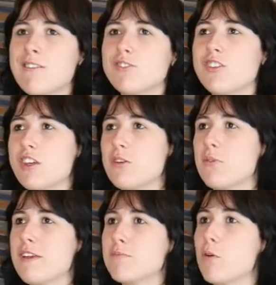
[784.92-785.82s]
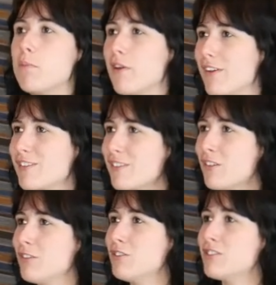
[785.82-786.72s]
round 2 is more
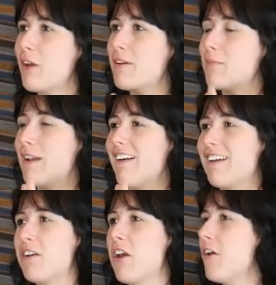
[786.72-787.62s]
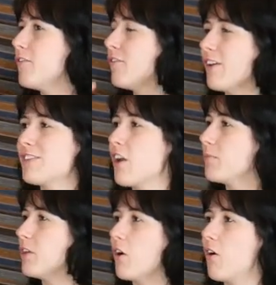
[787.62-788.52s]
personal, so it'd be like first
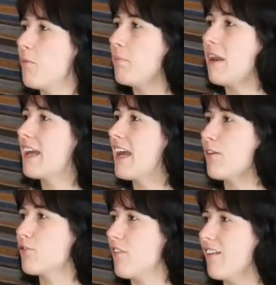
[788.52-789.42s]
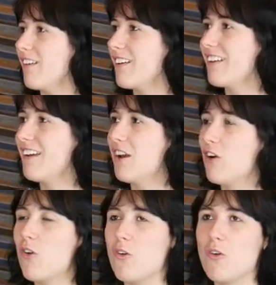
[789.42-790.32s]
time you got blackout drunk,
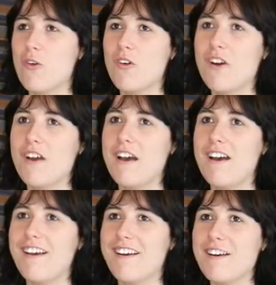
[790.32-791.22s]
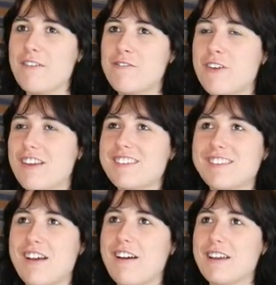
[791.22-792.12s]
or first